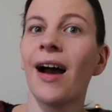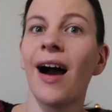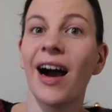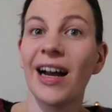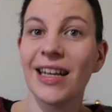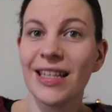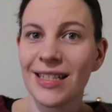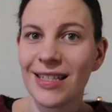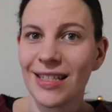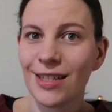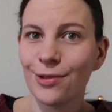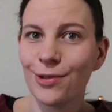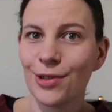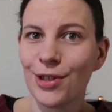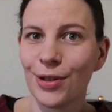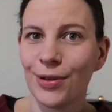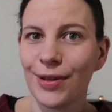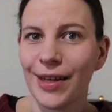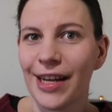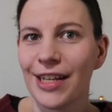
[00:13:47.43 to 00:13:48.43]
I still
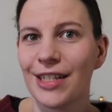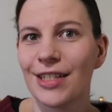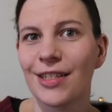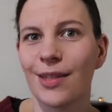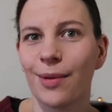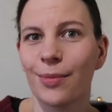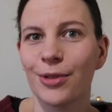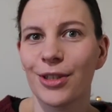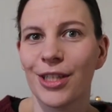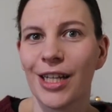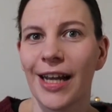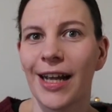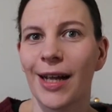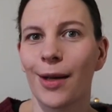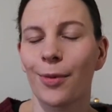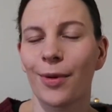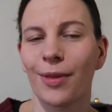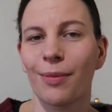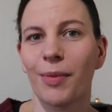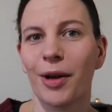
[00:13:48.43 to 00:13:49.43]
do need to double check
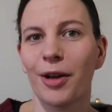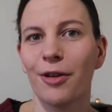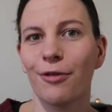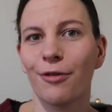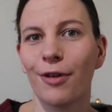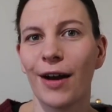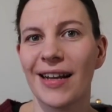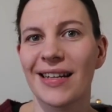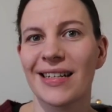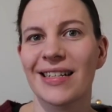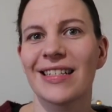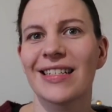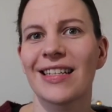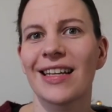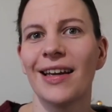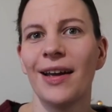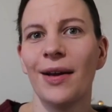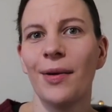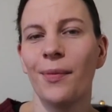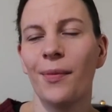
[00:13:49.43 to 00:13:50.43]
with my friend
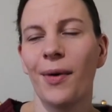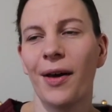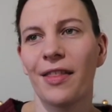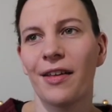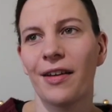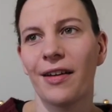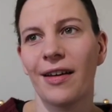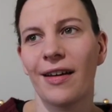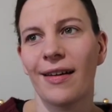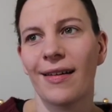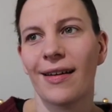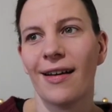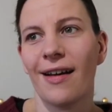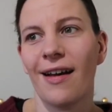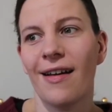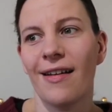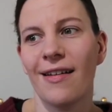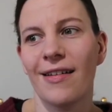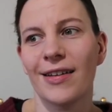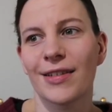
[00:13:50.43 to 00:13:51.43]
whether
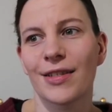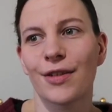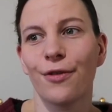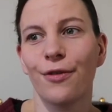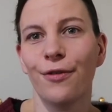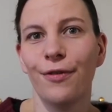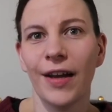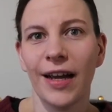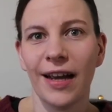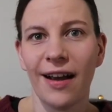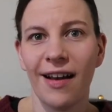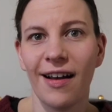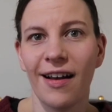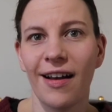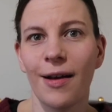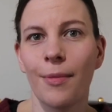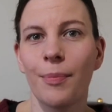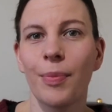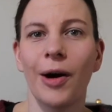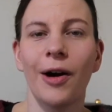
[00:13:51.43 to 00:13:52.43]
hers fit
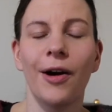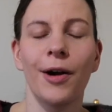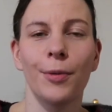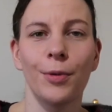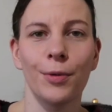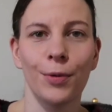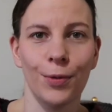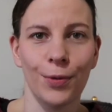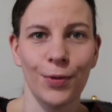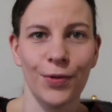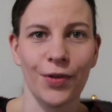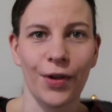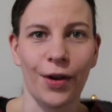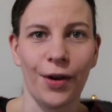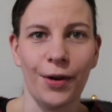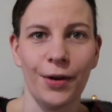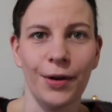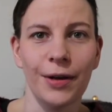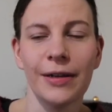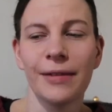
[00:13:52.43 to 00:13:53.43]
her, but I will
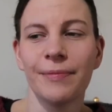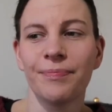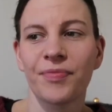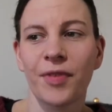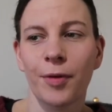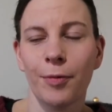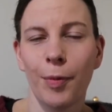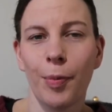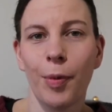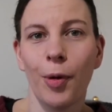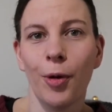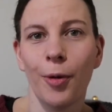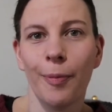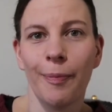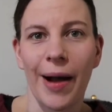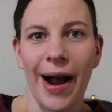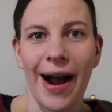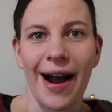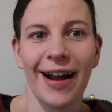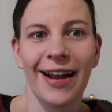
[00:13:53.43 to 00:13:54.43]
also report
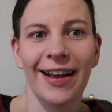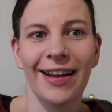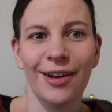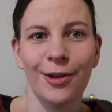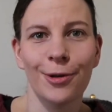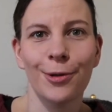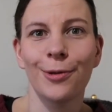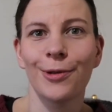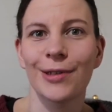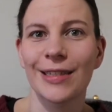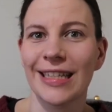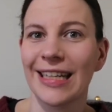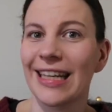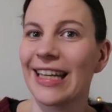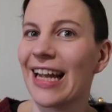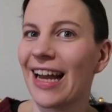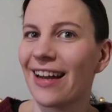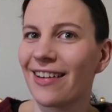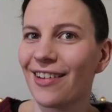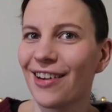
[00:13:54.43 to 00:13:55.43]
back
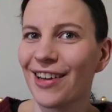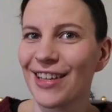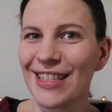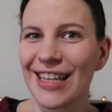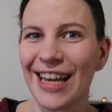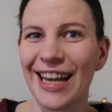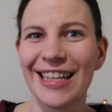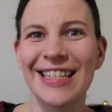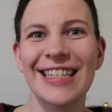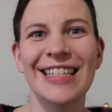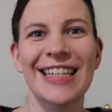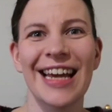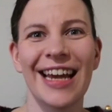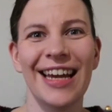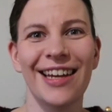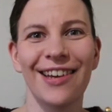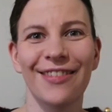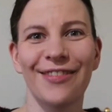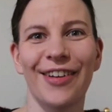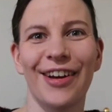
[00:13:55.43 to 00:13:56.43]
accordingly and ask her to
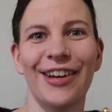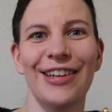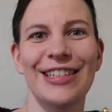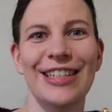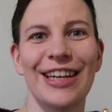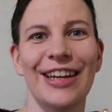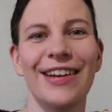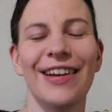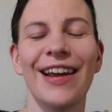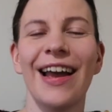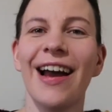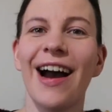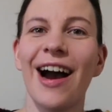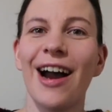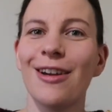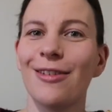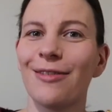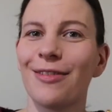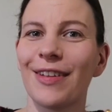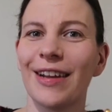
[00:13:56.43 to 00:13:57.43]
take a photo.
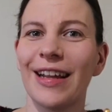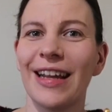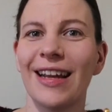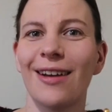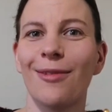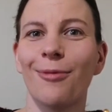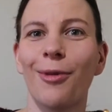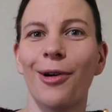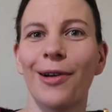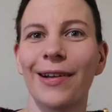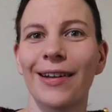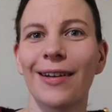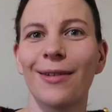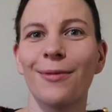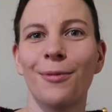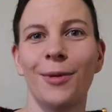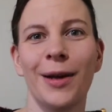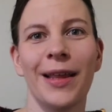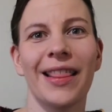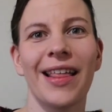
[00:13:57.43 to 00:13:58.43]
Hopefully one
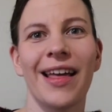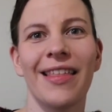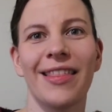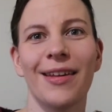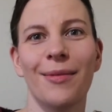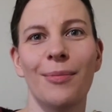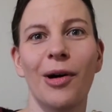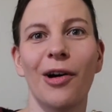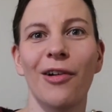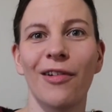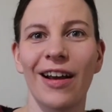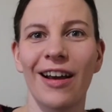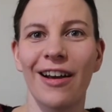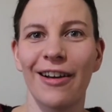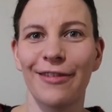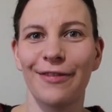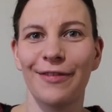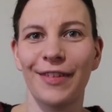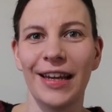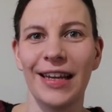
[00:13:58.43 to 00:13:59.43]
with them on her
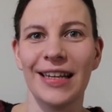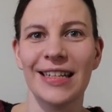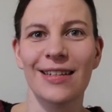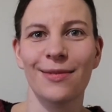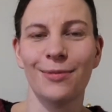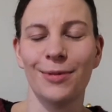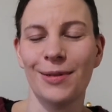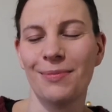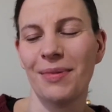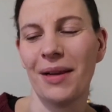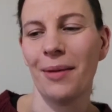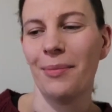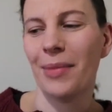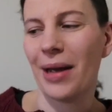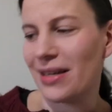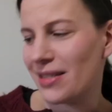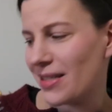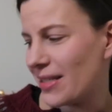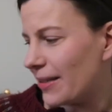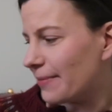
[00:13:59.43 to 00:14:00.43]
feet would be
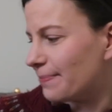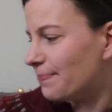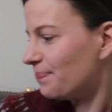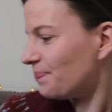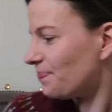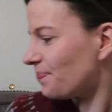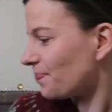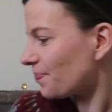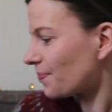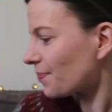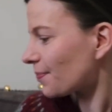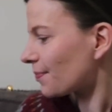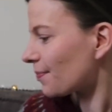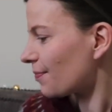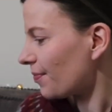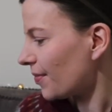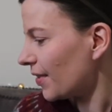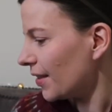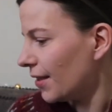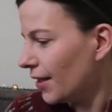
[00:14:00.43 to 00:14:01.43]
amazing.
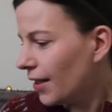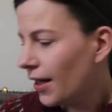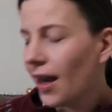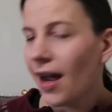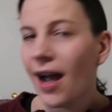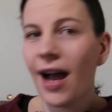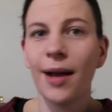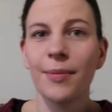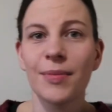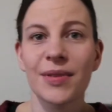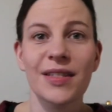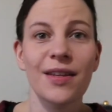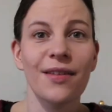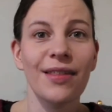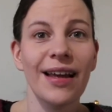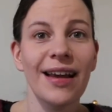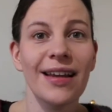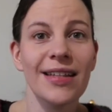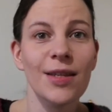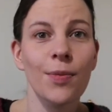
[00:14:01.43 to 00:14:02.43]
So
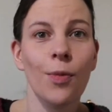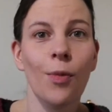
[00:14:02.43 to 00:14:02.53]
that's